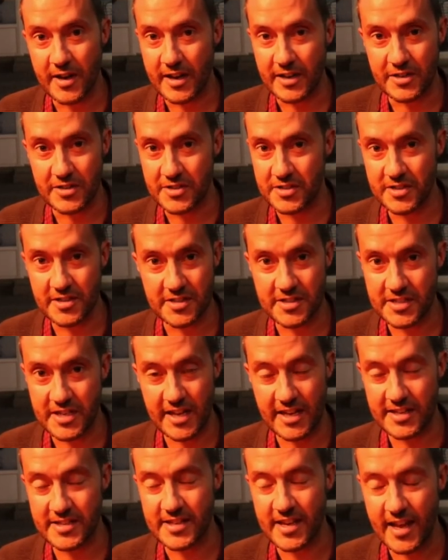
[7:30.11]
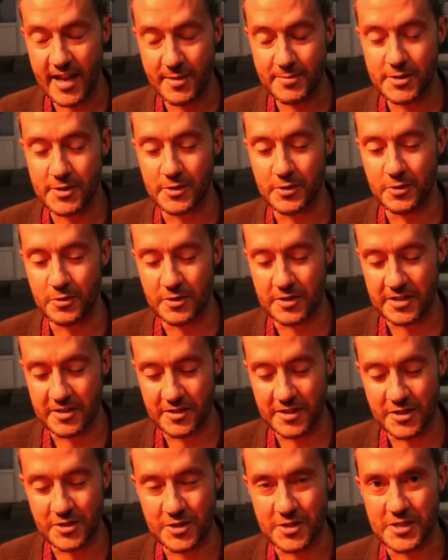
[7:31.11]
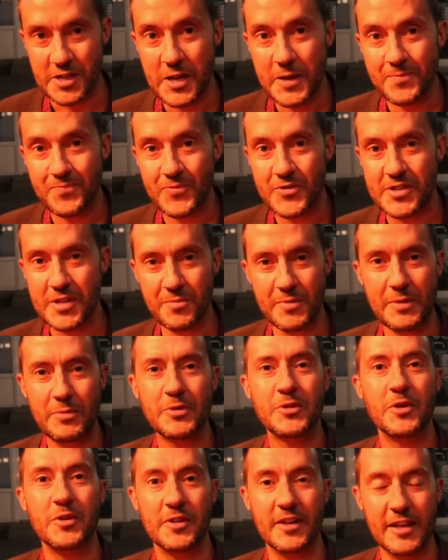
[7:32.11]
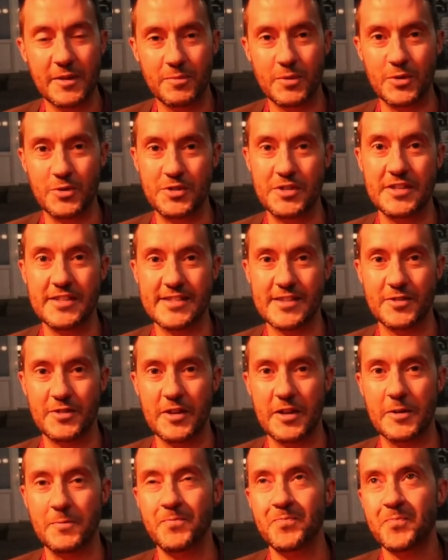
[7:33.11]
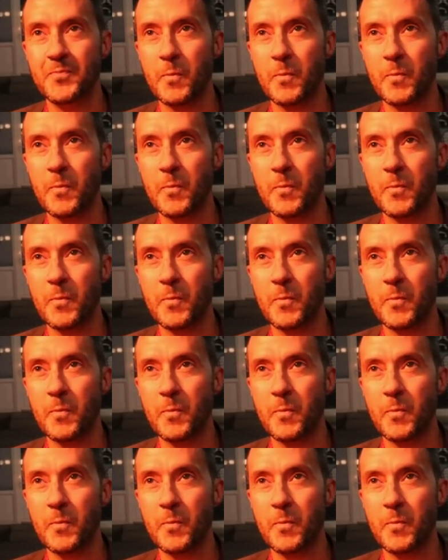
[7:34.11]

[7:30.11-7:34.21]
and it just tastes absolutely delicious. Some people don't like blue cheese out there.